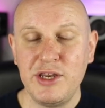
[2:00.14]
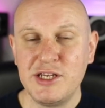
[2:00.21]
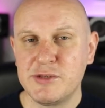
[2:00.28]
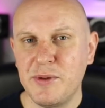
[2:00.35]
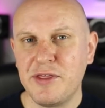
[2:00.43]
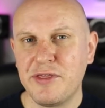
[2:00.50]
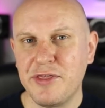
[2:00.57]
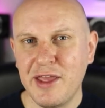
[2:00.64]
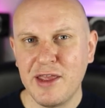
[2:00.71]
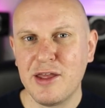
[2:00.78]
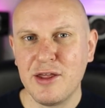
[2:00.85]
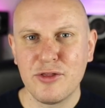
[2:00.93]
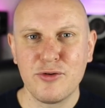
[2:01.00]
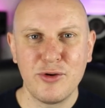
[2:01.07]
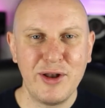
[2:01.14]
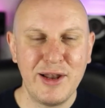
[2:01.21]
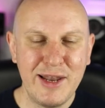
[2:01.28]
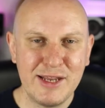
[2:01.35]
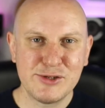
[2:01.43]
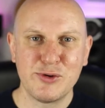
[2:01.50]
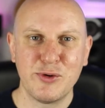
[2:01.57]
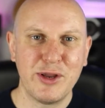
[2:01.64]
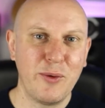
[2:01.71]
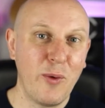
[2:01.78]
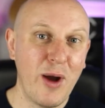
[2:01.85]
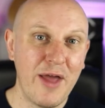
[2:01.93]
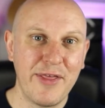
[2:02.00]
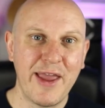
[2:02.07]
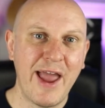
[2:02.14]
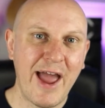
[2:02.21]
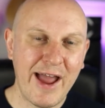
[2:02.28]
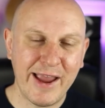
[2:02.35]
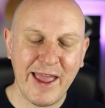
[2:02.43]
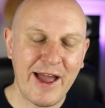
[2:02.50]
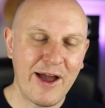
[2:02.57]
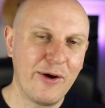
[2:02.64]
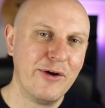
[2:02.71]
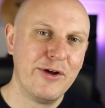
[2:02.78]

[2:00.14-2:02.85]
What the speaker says: need to be thinking through literally where they hang out